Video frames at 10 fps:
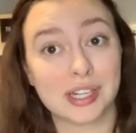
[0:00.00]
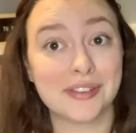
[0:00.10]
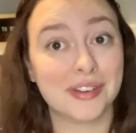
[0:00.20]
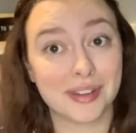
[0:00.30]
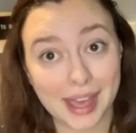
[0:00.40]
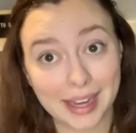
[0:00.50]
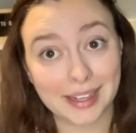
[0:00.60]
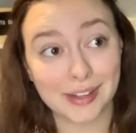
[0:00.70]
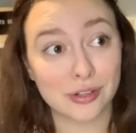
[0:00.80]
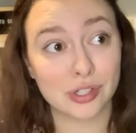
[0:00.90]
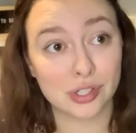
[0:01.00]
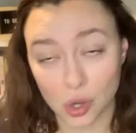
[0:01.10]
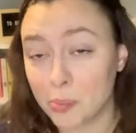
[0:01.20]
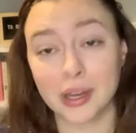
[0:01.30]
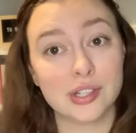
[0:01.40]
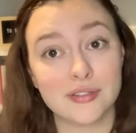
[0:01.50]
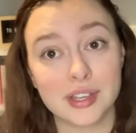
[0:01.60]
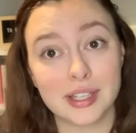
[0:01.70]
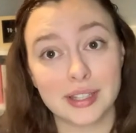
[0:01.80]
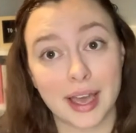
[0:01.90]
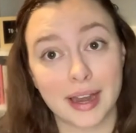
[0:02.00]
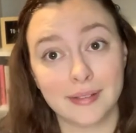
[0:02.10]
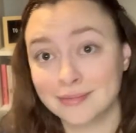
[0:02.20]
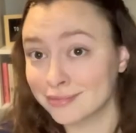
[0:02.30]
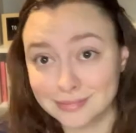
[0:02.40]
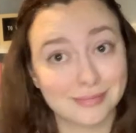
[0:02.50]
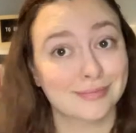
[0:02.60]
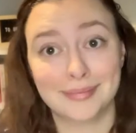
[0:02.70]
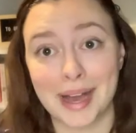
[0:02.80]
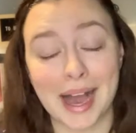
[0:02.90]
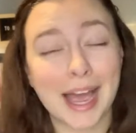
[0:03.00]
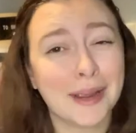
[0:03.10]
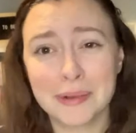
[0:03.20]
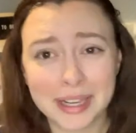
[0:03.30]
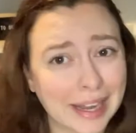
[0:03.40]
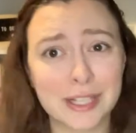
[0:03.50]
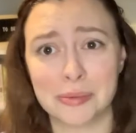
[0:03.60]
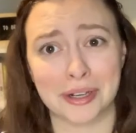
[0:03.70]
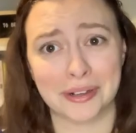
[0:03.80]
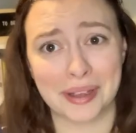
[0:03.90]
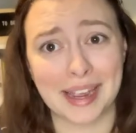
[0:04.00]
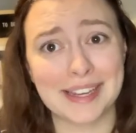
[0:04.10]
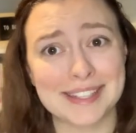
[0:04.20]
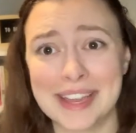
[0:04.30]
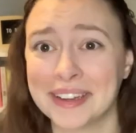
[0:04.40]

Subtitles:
and even then, there's so much of it that I'm not an expert, okay?